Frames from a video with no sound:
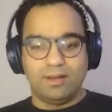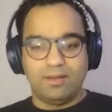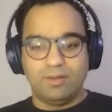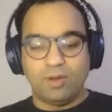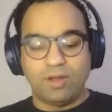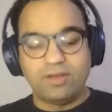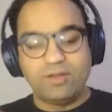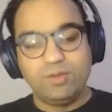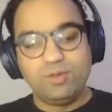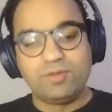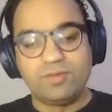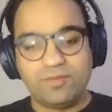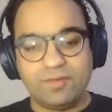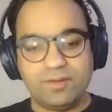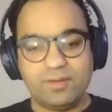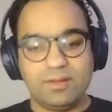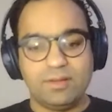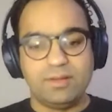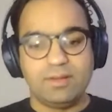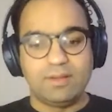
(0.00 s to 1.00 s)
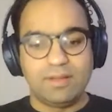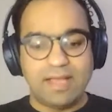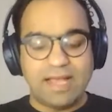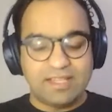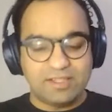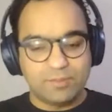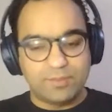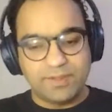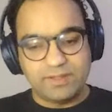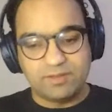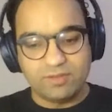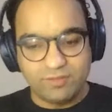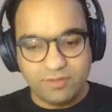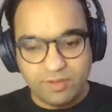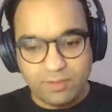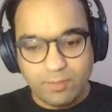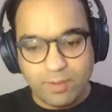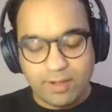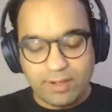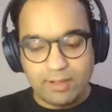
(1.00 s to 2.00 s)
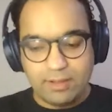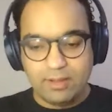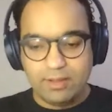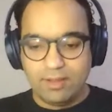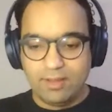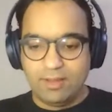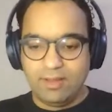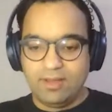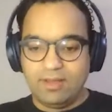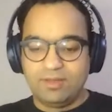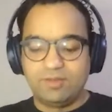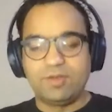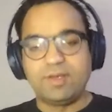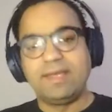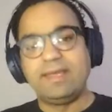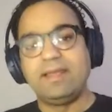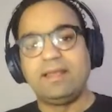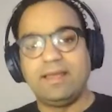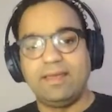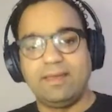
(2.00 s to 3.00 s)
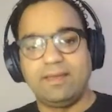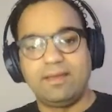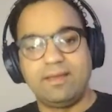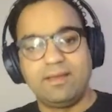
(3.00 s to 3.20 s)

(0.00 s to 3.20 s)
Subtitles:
not useful aspects of your model. So again, like